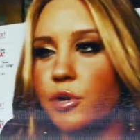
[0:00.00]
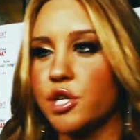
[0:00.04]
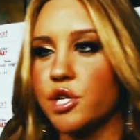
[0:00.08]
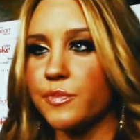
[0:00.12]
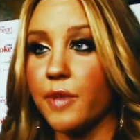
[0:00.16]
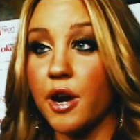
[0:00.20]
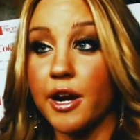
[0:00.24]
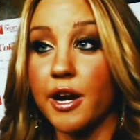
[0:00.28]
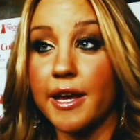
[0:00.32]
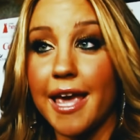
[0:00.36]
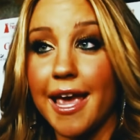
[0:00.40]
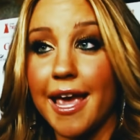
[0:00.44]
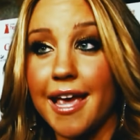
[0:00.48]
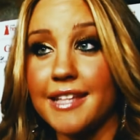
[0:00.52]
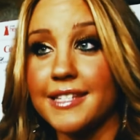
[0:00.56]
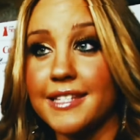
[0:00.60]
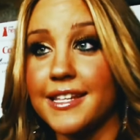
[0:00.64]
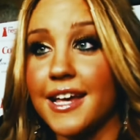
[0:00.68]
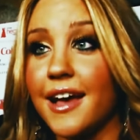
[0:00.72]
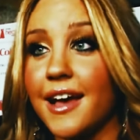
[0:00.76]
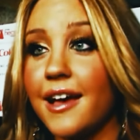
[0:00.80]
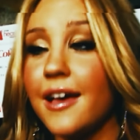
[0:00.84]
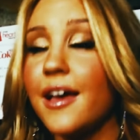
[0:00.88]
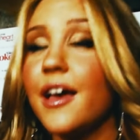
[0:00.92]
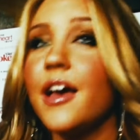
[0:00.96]
Amanda
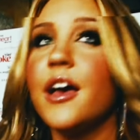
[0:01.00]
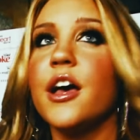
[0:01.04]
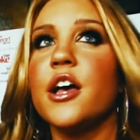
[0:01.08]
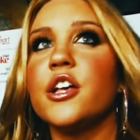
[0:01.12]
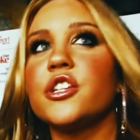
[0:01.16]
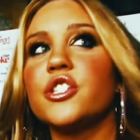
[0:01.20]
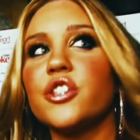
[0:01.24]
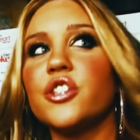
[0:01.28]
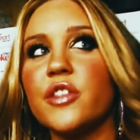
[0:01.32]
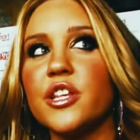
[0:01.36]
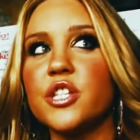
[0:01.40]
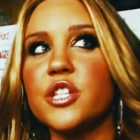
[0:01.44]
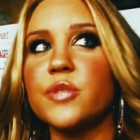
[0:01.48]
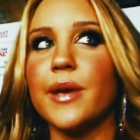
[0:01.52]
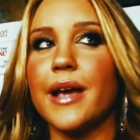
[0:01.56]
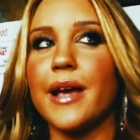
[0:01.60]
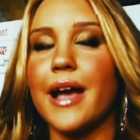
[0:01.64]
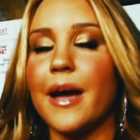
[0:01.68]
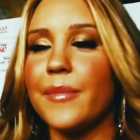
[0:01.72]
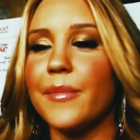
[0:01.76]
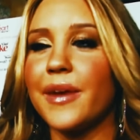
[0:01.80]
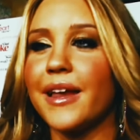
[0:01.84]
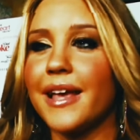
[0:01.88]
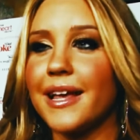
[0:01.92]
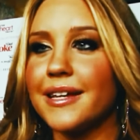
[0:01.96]
Bynes officially
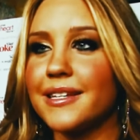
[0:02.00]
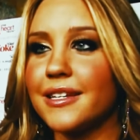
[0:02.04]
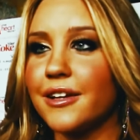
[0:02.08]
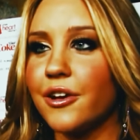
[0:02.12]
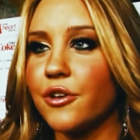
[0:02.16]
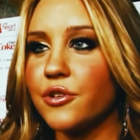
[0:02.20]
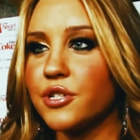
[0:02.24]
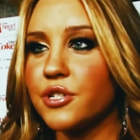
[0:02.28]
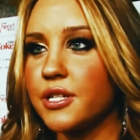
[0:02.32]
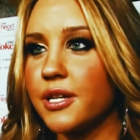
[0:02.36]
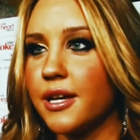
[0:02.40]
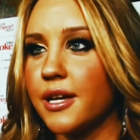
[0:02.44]
charged with her